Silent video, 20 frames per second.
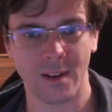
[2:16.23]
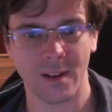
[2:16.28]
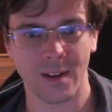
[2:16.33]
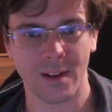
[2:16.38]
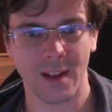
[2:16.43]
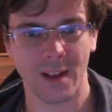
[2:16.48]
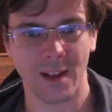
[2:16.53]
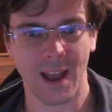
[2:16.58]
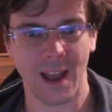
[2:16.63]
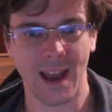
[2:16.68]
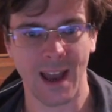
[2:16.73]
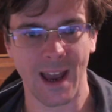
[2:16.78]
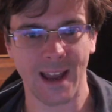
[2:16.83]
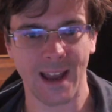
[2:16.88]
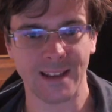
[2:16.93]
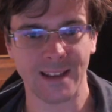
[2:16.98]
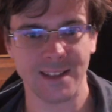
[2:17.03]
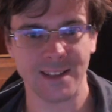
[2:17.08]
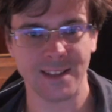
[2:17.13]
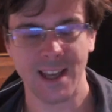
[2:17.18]

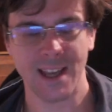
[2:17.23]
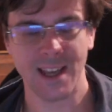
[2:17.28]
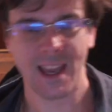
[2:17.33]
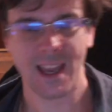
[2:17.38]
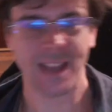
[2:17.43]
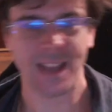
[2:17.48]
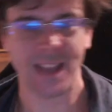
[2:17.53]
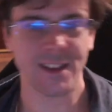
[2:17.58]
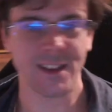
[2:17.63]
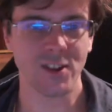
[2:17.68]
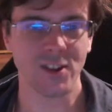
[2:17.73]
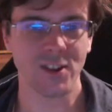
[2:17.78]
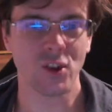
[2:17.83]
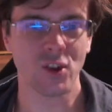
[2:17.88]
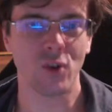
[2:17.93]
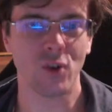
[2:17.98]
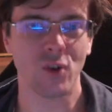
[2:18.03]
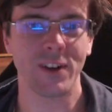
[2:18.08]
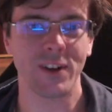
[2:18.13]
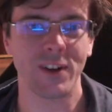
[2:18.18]
And it does
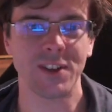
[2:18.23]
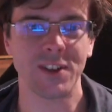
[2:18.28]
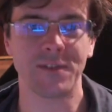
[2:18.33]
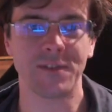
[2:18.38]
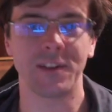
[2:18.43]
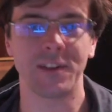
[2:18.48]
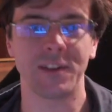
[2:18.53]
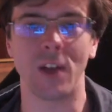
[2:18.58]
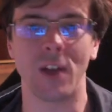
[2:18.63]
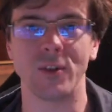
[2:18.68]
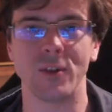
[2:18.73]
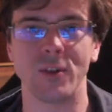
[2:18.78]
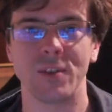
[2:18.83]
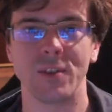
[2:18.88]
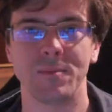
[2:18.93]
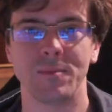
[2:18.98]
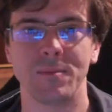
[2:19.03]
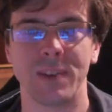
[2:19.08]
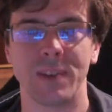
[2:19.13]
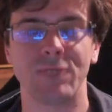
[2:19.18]
score it as a float,
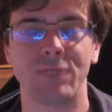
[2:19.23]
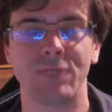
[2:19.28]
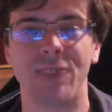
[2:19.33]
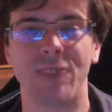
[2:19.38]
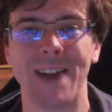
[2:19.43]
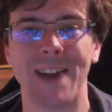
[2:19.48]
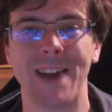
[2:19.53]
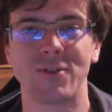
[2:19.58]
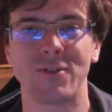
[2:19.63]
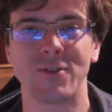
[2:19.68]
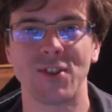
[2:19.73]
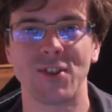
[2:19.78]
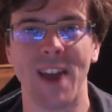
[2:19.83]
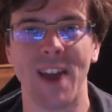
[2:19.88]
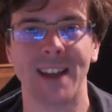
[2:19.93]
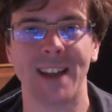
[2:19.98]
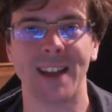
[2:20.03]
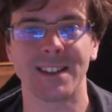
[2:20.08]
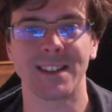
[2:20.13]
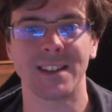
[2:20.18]
but it rounds
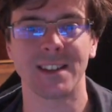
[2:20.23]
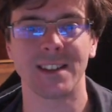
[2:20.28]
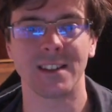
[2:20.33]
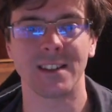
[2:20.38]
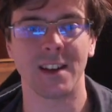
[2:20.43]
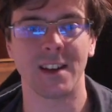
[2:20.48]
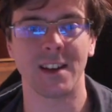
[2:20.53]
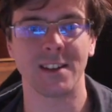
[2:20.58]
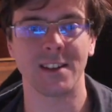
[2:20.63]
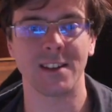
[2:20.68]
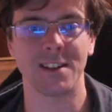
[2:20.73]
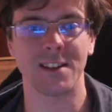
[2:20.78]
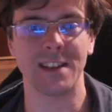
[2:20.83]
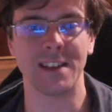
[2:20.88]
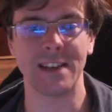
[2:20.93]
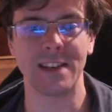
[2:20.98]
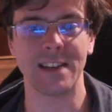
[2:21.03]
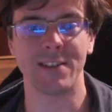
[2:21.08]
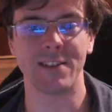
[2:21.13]
that to the nearest